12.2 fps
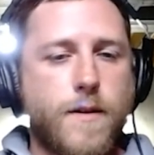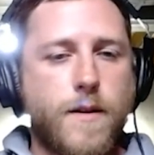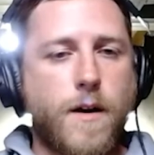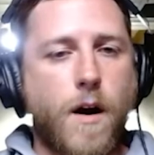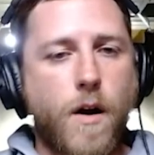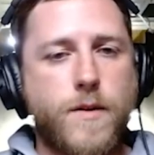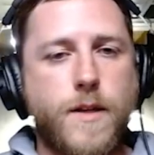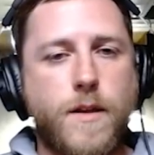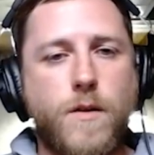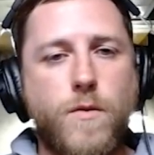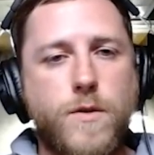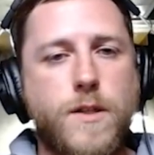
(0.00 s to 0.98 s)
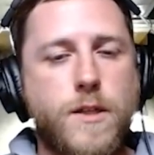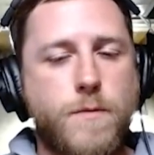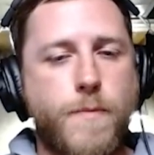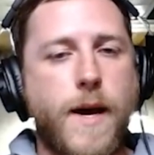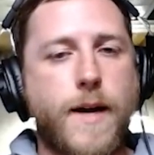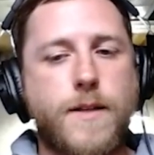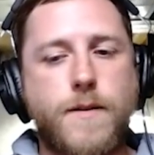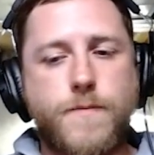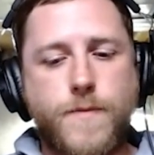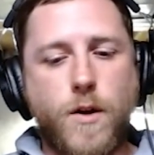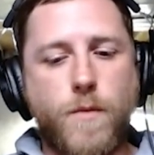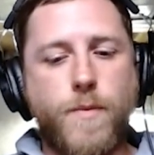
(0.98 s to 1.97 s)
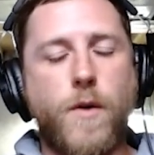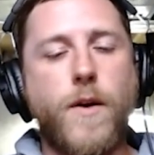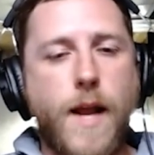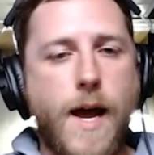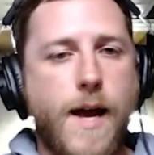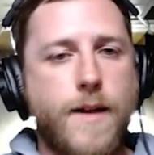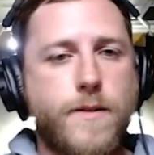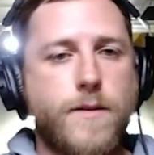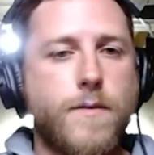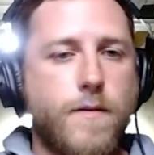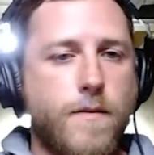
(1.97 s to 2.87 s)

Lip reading: cards that you suspect your opponent has,